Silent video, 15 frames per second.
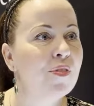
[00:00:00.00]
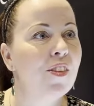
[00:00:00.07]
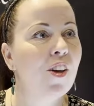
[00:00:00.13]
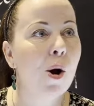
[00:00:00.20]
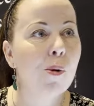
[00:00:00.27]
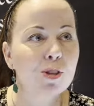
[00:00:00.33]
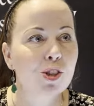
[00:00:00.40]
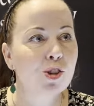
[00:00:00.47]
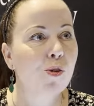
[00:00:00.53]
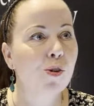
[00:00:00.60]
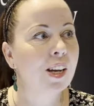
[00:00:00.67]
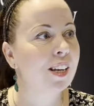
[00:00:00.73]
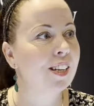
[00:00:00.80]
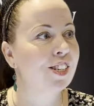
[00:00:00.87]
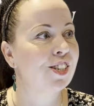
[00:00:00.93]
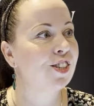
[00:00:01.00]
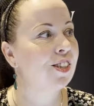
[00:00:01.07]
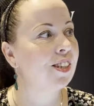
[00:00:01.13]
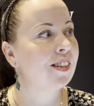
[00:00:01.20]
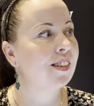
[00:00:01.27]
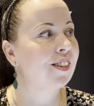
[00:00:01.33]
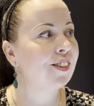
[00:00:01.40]
I was talking to
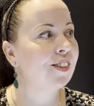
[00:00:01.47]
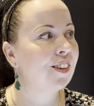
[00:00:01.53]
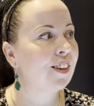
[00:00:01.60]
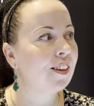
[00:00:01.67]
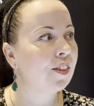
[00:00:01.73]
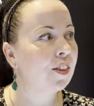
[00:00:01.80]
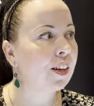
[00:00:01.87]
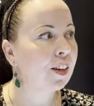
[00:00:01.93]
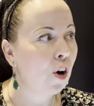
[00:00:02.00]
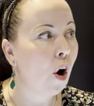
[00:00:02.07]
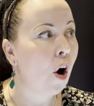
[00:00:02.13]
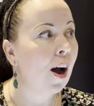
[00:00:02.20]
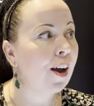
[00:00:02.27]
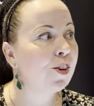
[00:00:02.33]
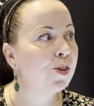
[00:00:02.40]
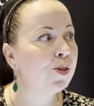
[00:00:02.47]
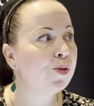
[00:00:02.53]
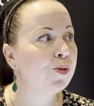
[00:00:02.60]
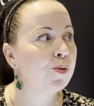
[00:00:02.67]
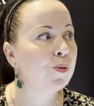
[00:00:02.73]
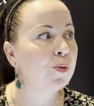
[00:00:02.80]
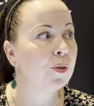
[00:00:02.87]
the guy
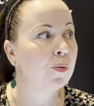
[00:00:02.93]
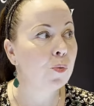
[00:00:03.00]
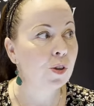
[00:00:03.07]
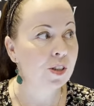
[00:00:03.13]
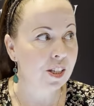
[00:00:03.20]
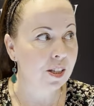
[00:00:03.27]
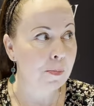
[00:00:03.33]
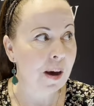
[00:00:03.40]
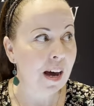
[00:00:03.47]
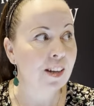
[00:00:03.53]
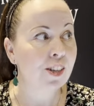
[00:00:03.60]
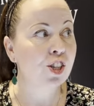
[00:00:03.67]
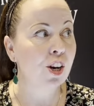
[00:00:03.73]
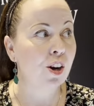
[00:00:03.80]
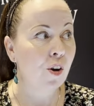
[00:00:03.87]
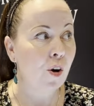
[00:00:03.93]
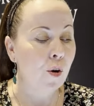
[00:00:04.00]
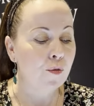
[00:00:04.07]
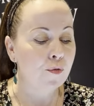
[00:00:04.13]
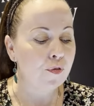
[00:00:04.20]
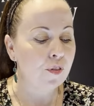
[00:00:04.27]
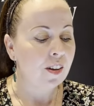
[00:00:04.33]
who was the manager
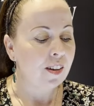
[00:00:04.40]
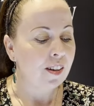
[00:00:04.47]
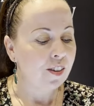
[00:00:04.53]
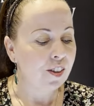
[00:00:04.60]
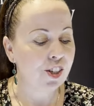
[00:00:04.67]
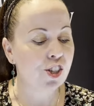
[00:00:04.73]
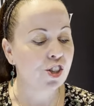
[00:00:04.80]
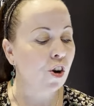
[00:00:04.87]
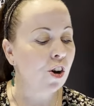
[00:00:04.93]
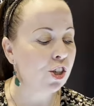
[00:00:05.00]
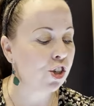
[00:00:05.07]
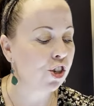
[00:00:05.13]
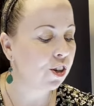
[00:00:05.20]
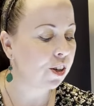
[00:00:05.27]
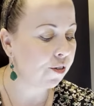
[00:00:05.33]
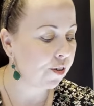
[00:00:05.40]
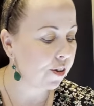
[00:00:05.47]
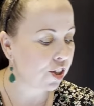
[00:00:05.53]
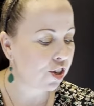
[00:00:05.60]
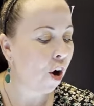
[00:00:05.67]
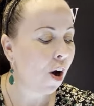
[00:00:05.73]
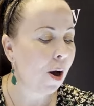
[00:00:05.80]
of the design studio at
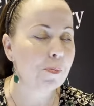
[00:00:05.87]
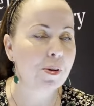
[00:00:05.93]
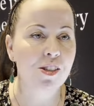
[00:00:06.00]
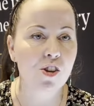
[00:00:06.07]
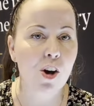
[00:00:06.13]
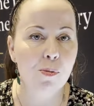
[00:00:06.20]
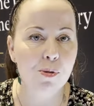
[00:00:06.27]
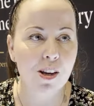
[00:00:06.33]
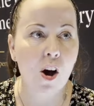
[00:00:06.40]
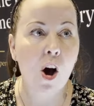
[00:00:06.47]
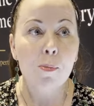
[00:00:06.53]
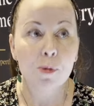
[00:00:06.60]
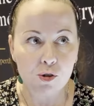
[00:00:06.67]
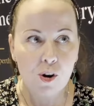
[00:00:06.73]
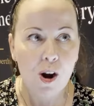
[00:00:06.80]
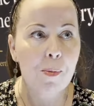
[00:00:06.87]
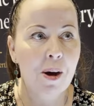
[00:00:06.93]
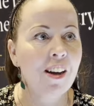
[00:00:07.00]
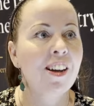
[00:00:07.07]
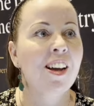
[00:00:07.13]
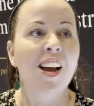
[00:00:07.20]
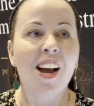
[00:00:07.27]
the time, because I'm a
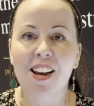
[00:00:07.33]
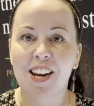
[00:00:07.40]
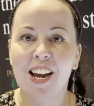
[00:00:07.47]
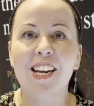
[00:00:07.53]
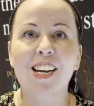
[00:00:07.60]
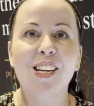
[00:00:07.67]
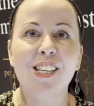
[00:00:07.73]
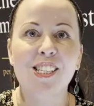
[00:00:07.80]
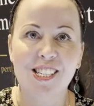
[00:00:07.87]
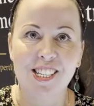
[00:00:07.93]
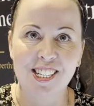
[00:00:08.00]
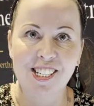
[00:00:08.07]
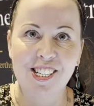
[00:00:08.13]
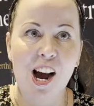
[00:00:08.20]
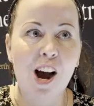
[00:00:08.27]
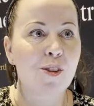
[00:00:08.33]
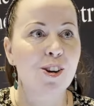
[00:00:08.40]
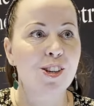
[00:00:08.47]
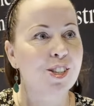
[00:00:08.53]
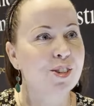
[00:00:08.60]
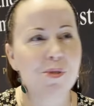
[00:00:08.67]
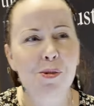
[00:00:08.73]
drummer and he's a
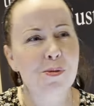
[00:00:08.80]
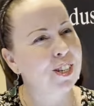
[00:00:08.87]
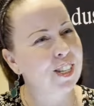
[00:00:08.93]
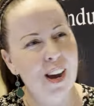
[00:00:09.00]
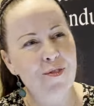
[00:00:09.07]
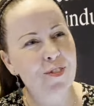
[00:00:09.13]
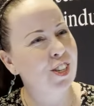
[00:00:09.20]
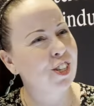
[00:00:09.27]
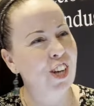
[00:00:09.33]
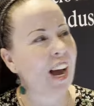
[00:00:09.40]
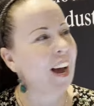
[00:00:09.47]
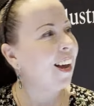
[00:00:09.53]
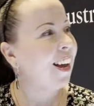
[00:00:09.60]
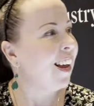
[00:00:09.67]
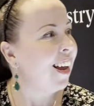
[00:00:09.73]
guitarist, and we were just having a chat.